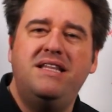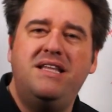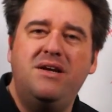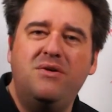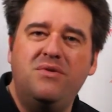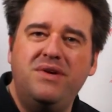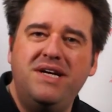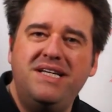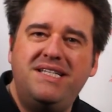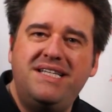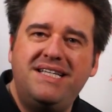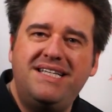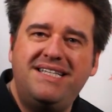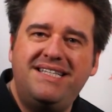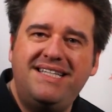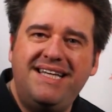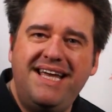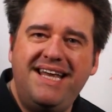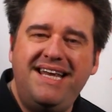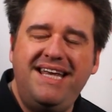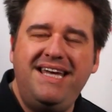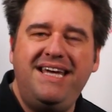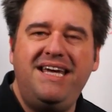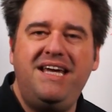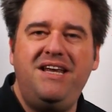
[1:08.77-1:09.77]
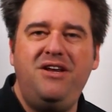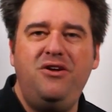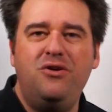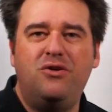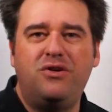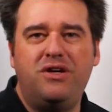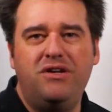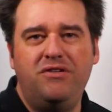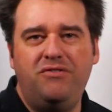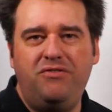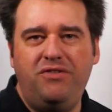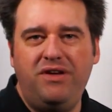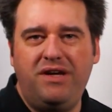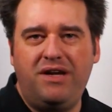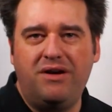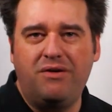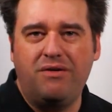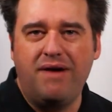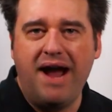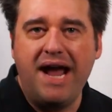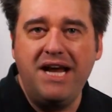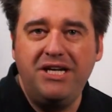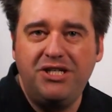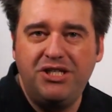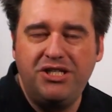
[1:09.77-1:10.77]
there is a setting in your
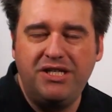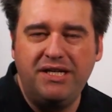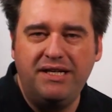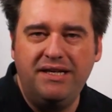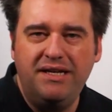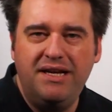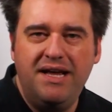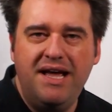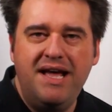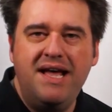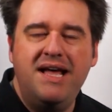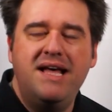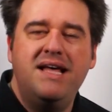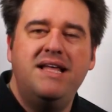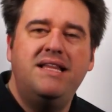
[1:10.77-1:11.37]
configuration